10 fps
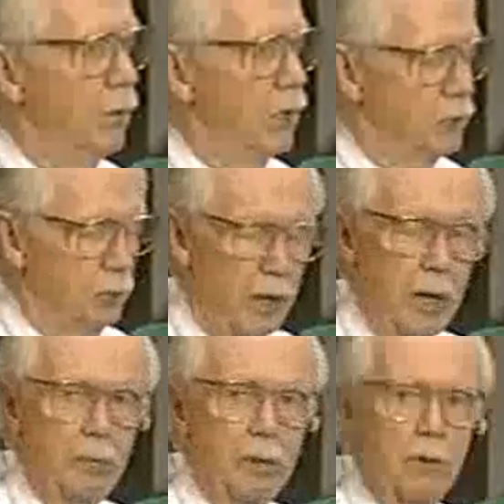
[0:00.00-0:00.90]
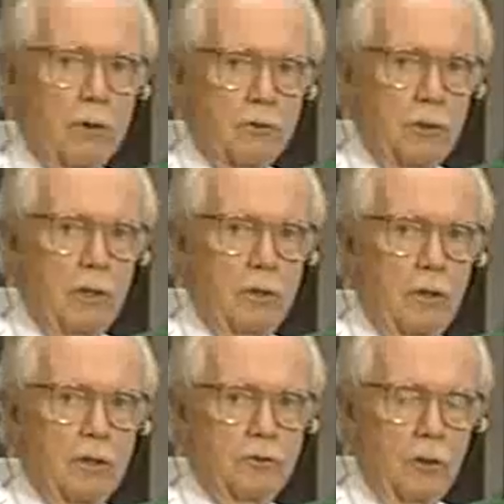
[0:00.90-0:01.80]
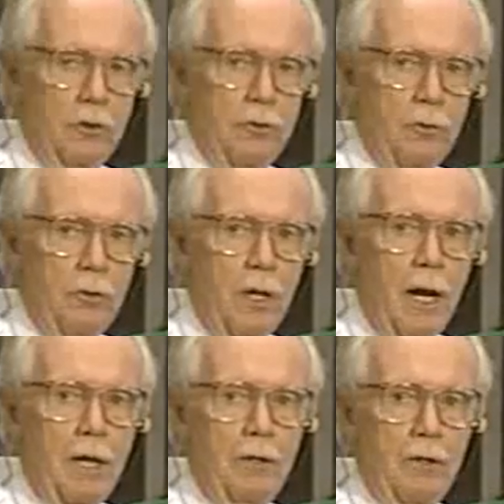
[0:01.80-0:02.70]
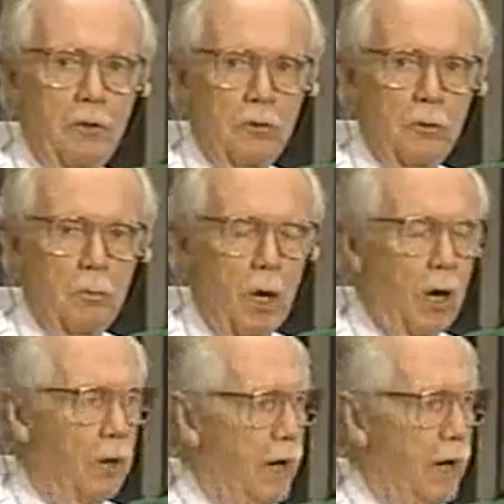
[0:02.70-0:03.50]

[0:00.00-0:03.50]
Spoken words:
Yes, we are, and we're going to see it certainly through tonight and into tomorrow.